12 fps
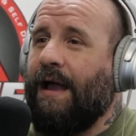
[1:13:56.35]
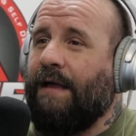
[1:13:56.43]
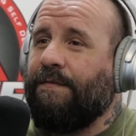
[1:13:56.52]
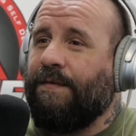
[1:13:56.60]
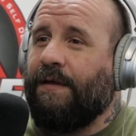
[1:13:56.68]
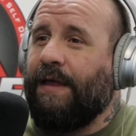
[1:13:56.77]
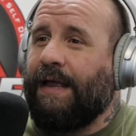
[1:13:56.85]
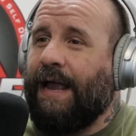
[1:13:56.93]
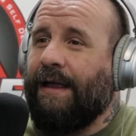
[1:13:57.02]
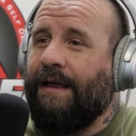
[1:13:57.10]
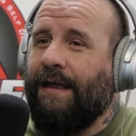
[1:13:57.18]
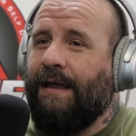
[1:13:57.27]
I feel like
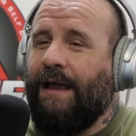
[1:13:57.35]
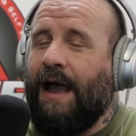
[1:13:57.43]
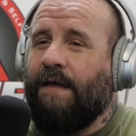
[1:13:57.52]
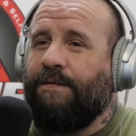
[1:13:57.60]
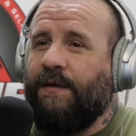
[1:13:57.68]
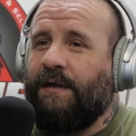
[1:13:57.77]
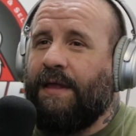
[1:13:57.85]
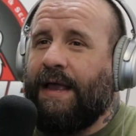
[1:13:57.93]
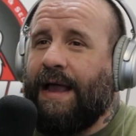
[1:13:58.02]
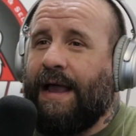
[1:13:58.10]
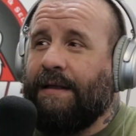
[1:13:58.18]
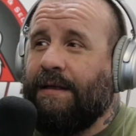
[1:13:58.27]
I
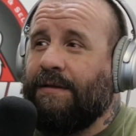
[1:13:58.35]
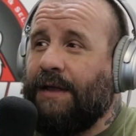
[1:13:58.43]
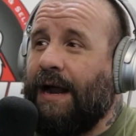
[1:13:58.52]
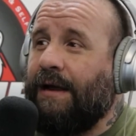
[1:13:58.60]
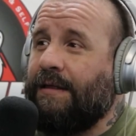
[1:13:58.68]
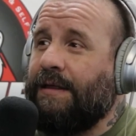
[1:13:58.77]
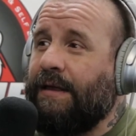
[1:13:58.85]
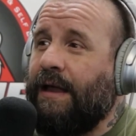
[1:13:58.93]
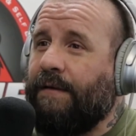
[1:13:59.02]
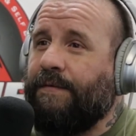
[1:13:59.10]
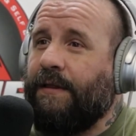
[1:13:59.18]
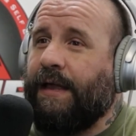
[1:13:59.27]
honestly
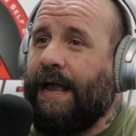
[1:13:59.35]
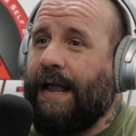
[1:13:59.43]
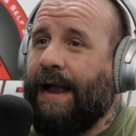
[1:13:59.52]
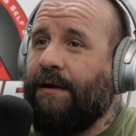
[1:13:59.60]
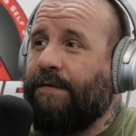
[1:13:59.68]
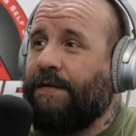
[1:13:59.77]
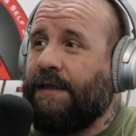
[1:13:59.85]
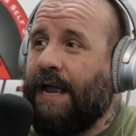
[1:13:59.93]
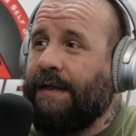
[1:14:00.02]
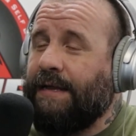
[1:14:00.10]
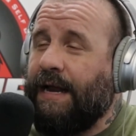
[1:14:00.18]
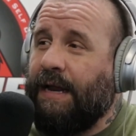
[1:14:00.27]
feel like I got off the
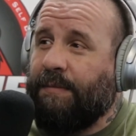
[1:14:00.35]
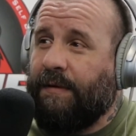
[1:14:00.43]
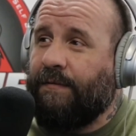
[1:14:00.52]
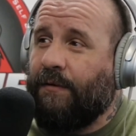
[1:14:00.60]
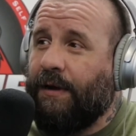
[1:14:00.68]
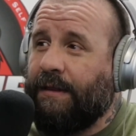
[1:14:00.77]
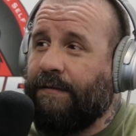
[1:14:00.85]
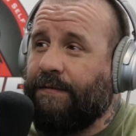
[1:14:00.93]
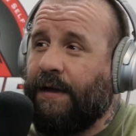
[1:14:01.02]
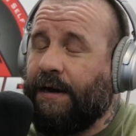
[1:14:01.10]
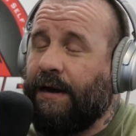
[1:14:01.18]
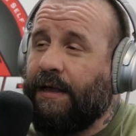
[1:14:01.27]
Titanic before I hit the
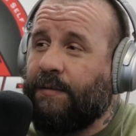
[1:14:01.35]
fucking iceberg.